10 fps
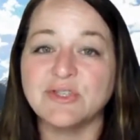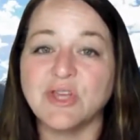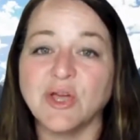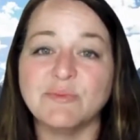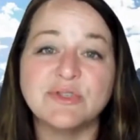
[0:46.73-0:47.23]

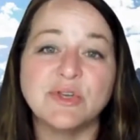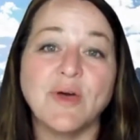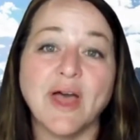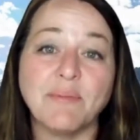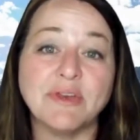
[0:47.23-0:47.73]
I'm so
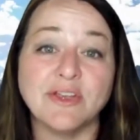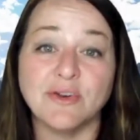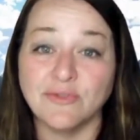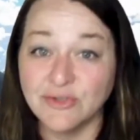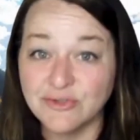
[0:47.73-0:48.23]
happy to
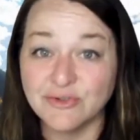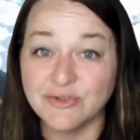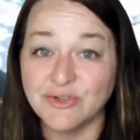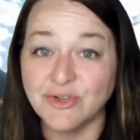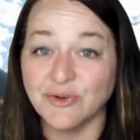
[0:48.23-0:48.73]
introduce her
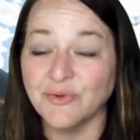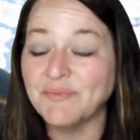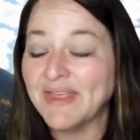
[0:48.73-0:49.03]
to you.